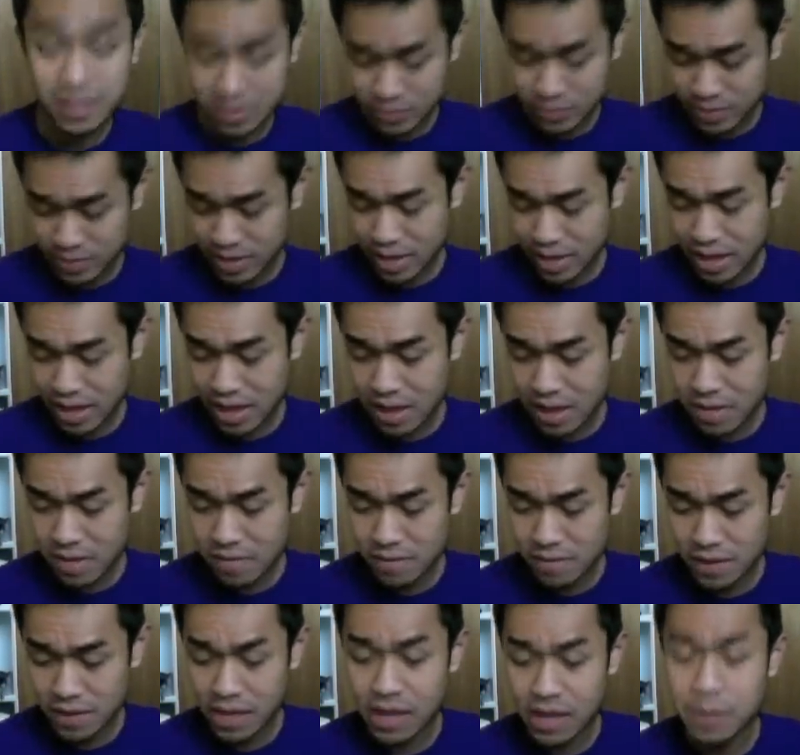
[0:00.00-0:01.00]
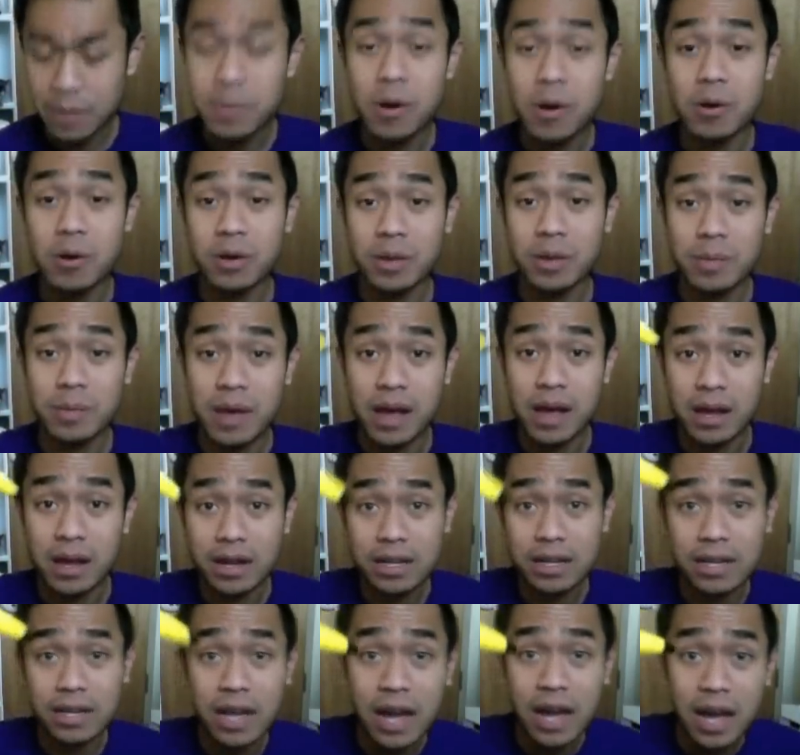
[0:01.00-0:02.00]
we have a Pokemon
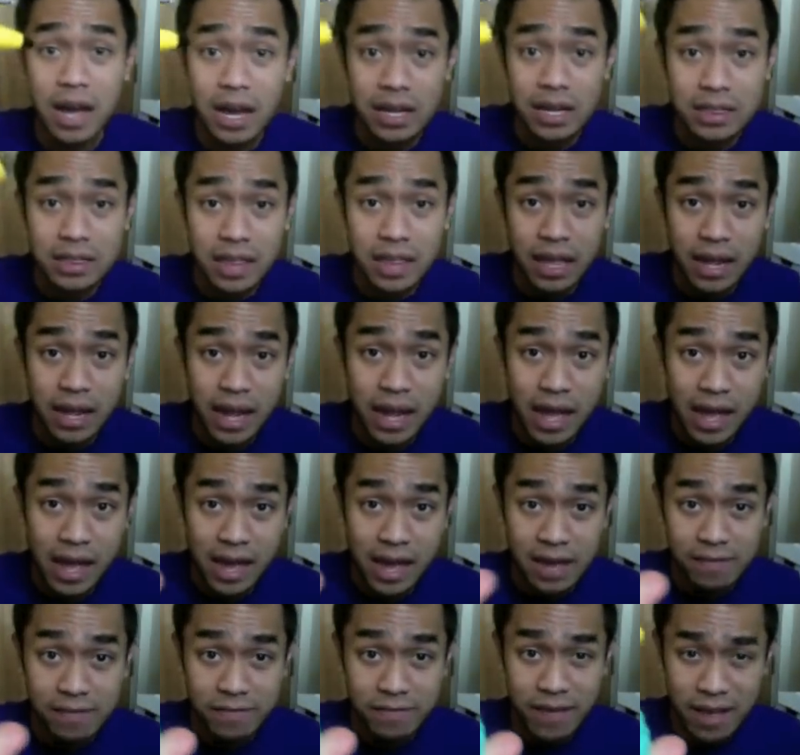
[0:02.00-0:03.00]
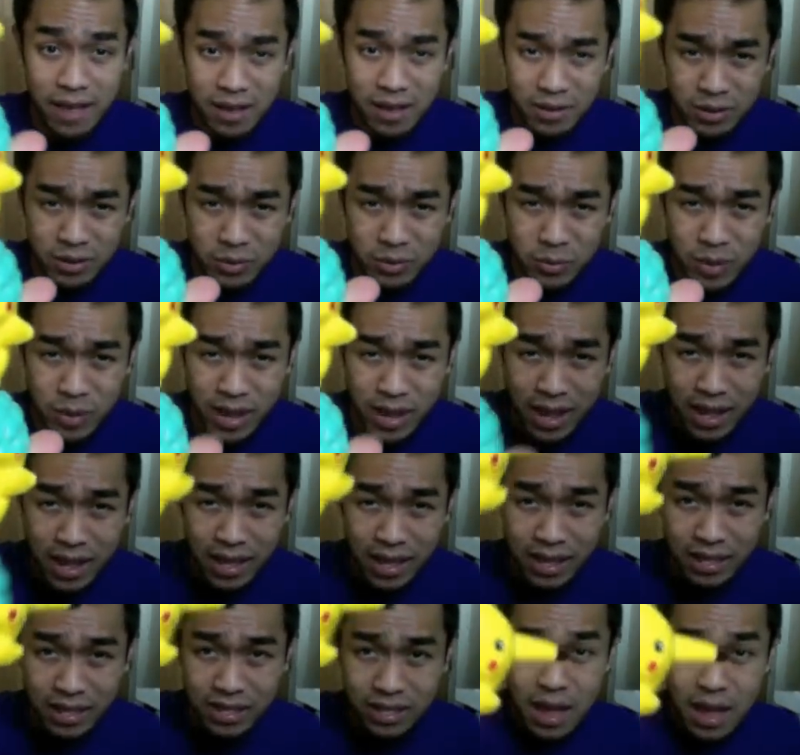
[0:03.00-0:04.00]
clock that I found
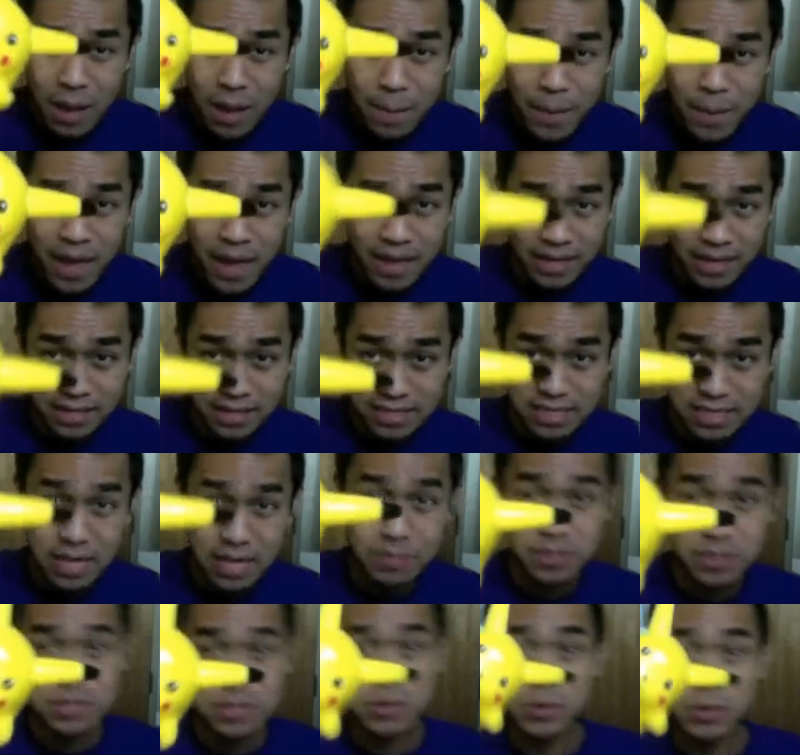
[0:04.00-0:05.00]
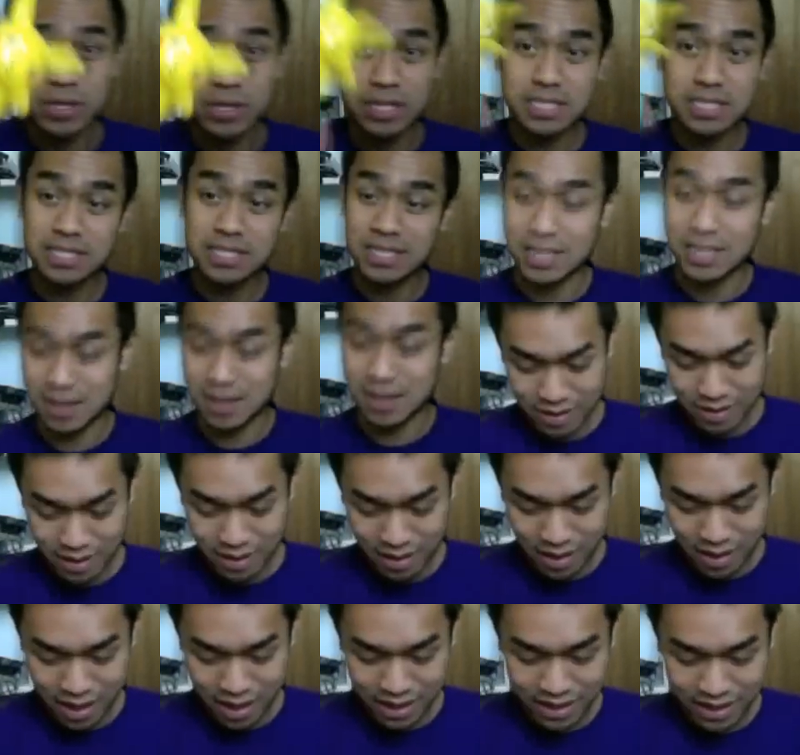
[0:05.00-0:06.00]
while packing to come to school this year.
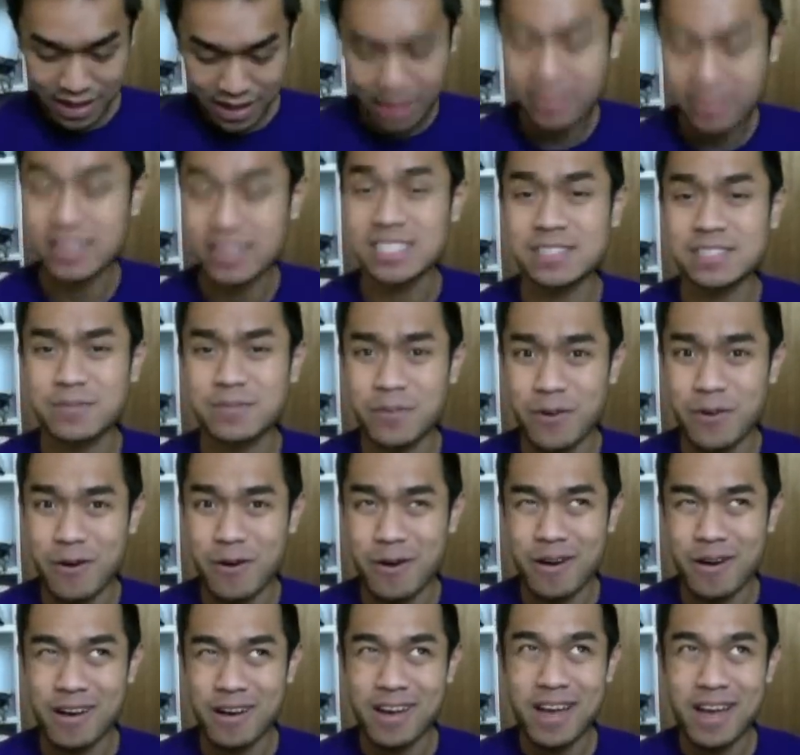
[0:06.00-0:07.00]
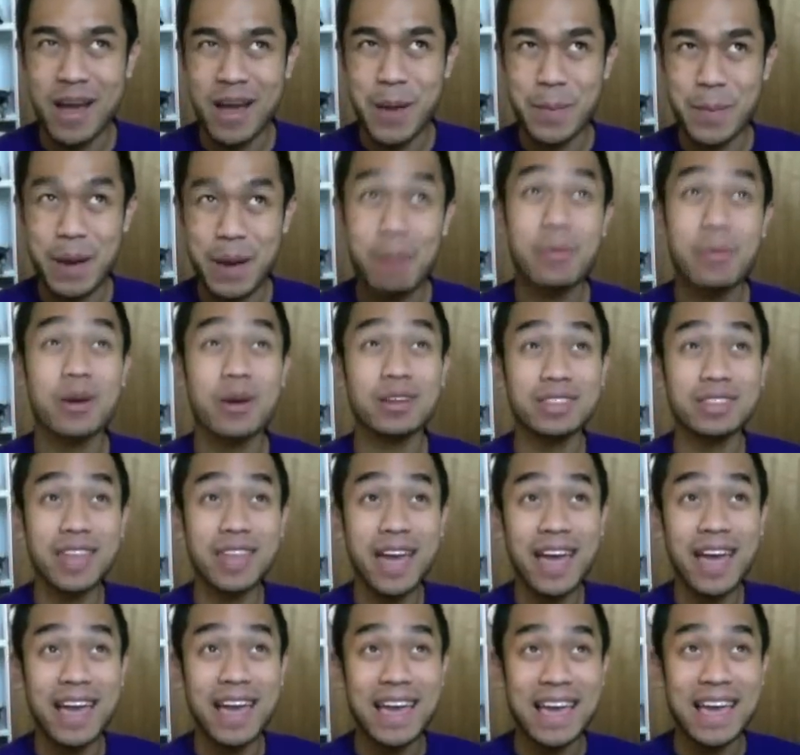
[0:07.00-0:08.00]
I got this for my
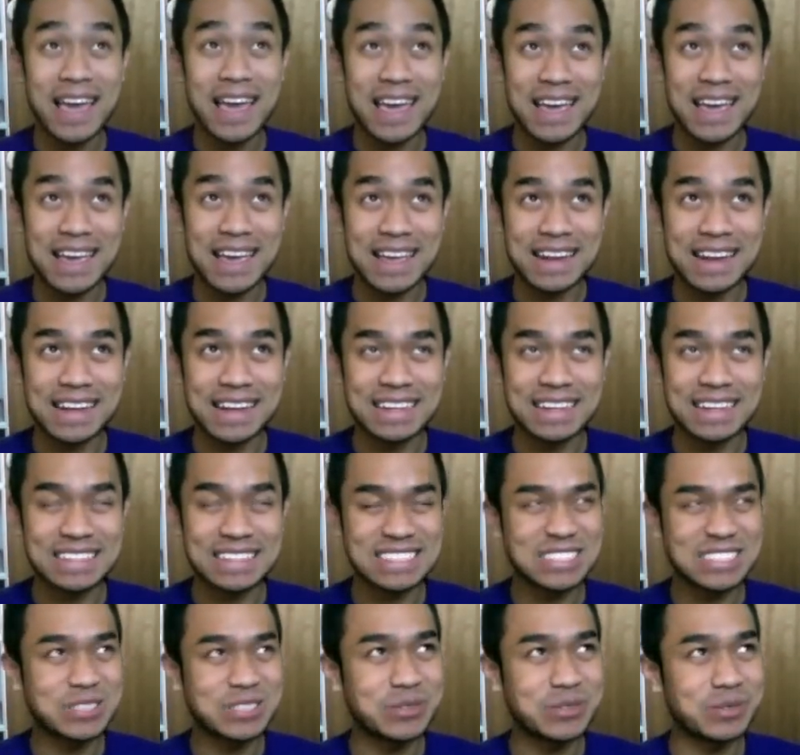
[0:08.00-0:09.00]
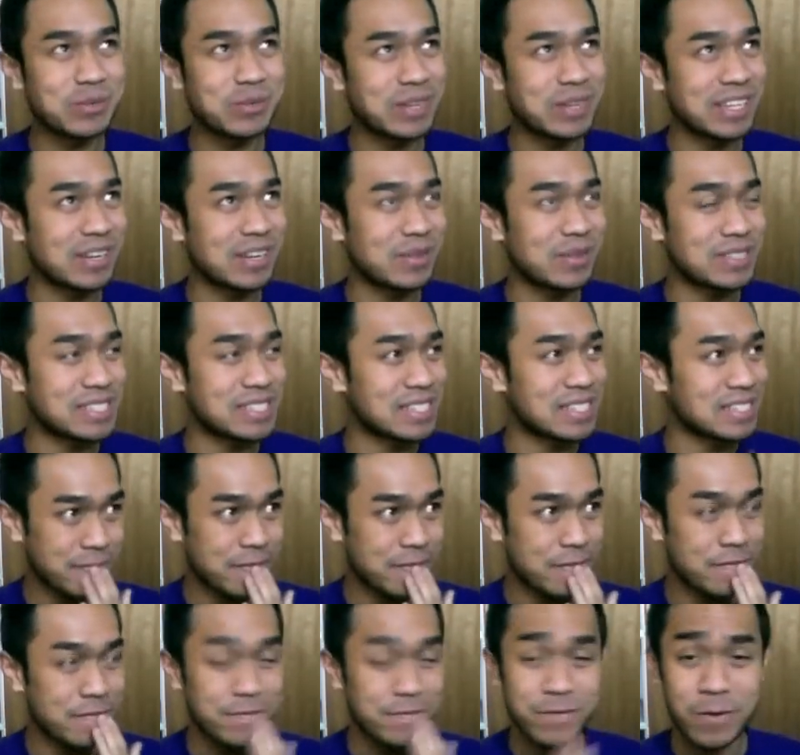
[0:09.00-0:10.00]
birthday in, shoot, what year is this?
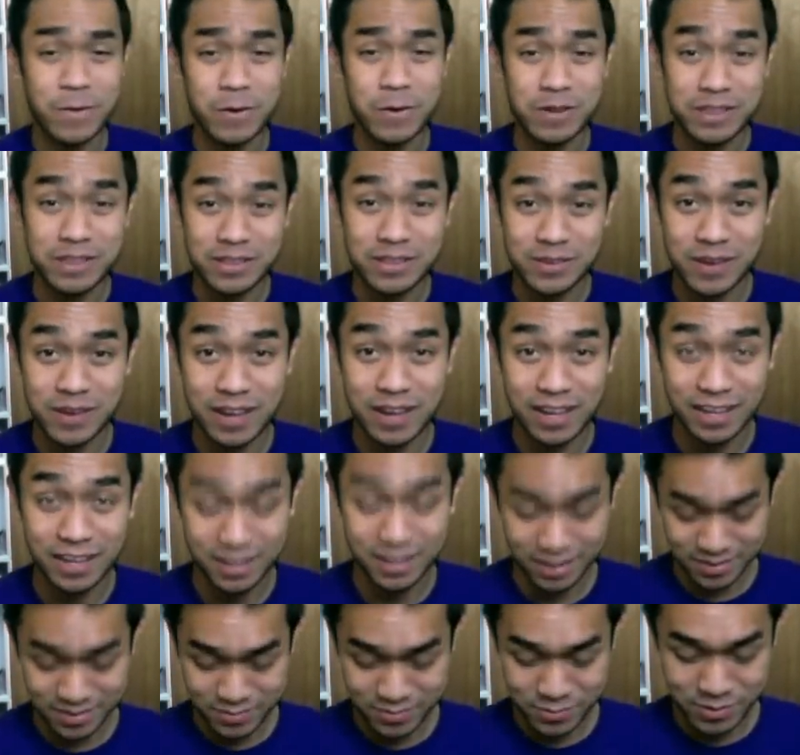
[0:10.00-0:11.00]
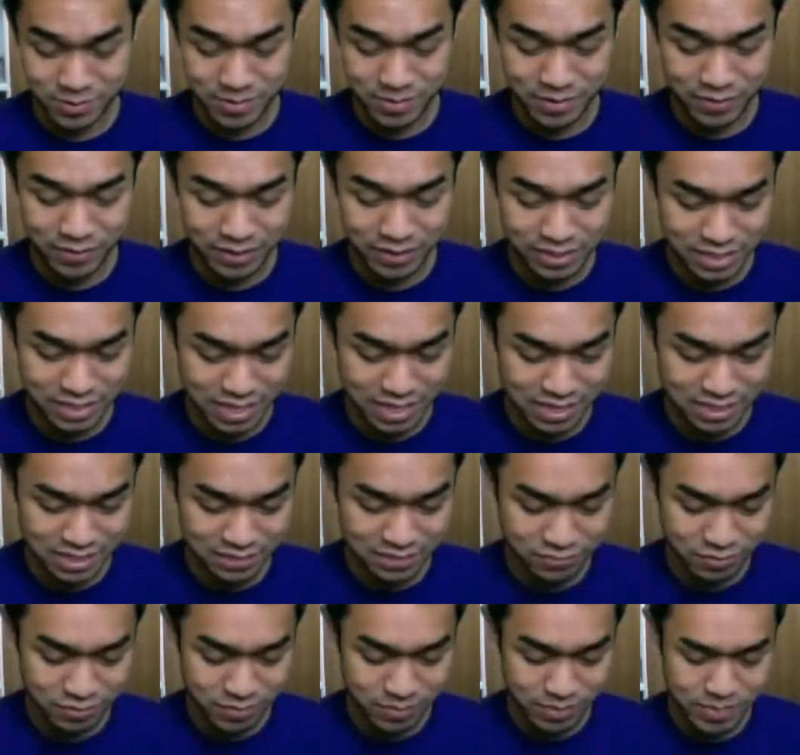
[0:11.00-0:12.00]
4th grade. One of my friends got this for
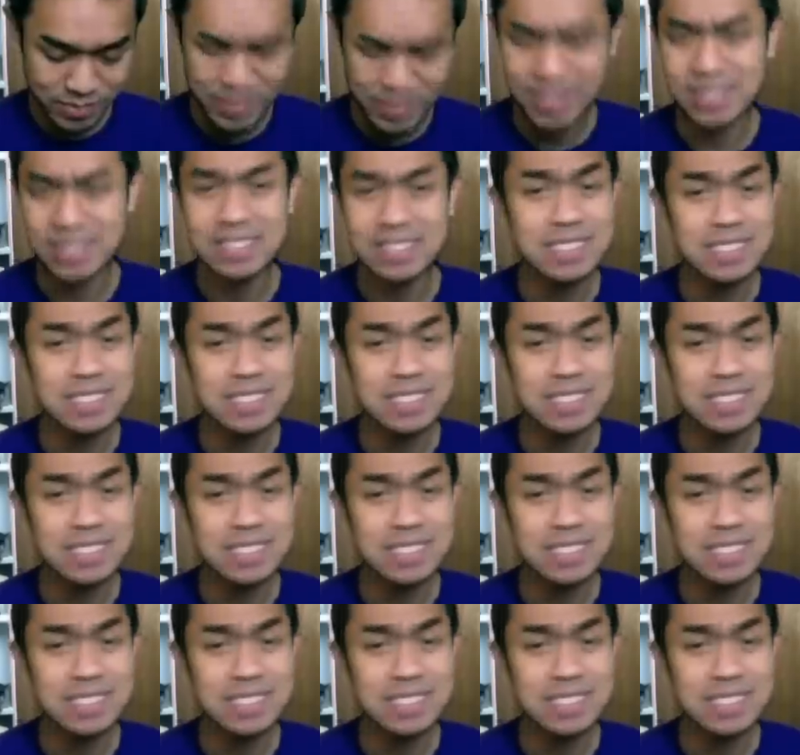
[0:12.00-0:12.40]
me because